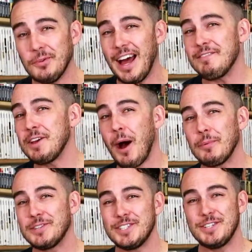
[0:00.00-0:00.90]
to have the
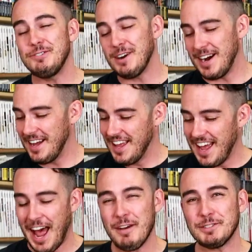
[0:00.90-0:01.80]
option to
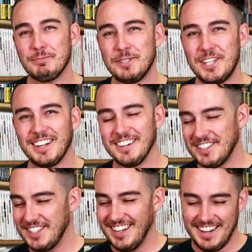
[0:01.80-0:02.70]
have some
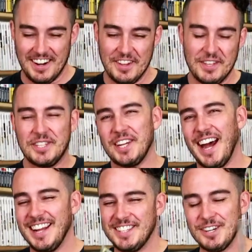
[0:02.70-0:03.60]
stickers on the
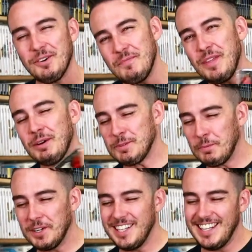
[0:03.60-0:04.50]
side. So that was a
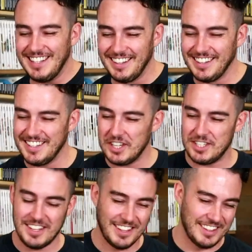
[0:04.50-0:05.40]
pretty neat little
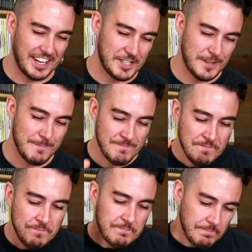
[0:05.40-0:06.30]
addition to the collection.
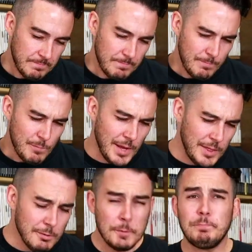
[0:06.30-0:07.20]
There
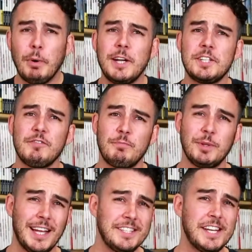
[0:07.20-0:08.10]
was a bunch of
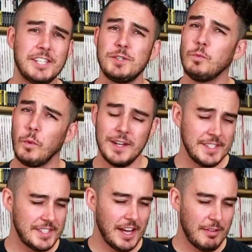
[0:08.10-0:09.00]
PlayStation 1
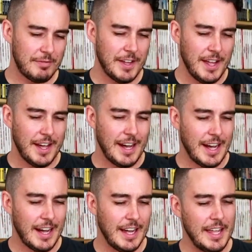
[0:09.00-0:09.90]
stuff
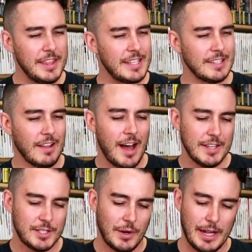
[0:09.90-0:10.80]
in this lot.
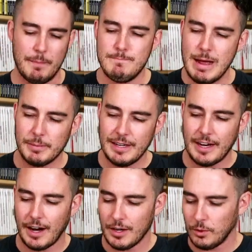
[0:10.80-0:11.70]
So I got a memory card